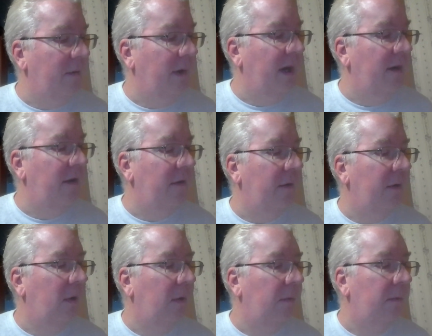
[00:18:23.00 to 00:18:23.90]
grades. There
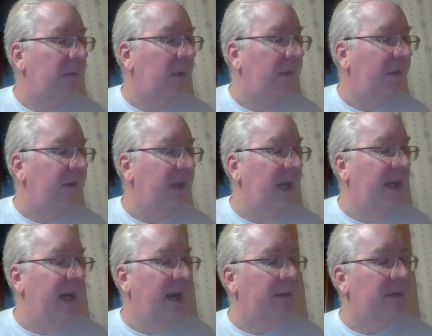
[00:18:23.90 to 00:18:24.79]
are no
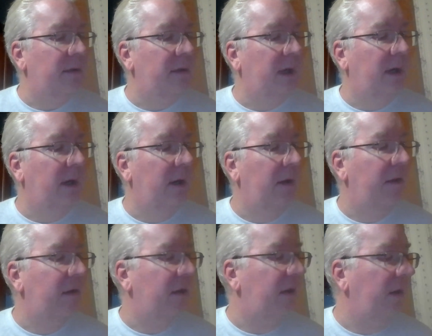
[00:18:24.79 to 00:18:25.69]
standout
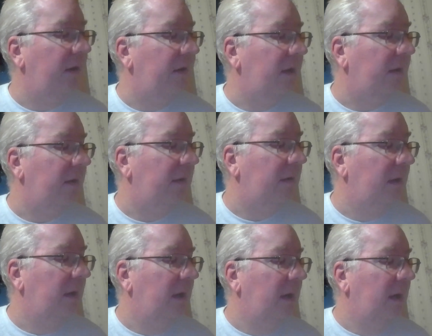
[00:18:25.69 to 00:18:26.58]
statistics.
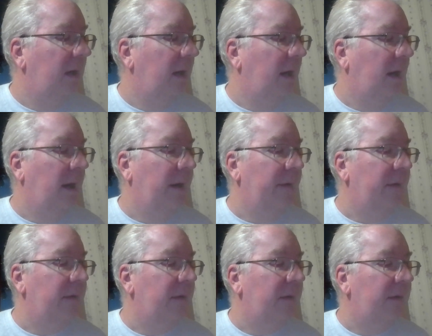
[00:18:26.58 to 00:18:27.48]

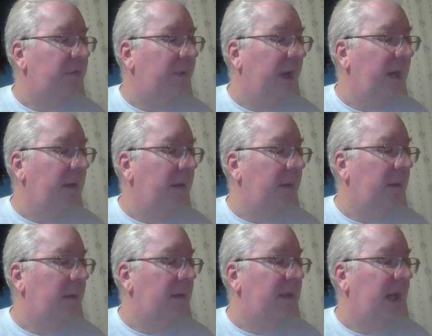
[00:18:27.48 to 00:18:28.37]
The
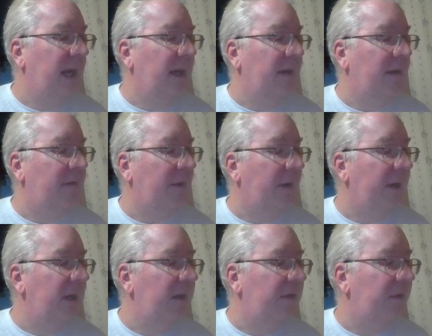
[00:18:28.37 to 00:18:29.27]
trainer data is
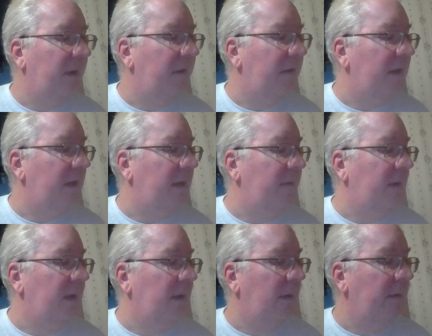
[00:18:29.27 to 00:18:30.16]
very interesting.
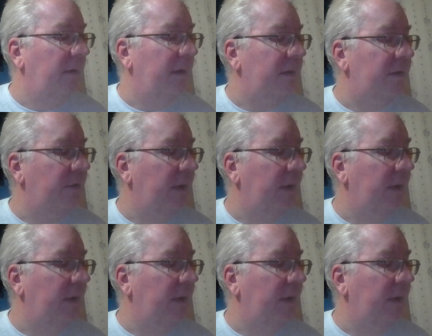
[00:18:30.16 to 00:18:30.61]
If you go over to the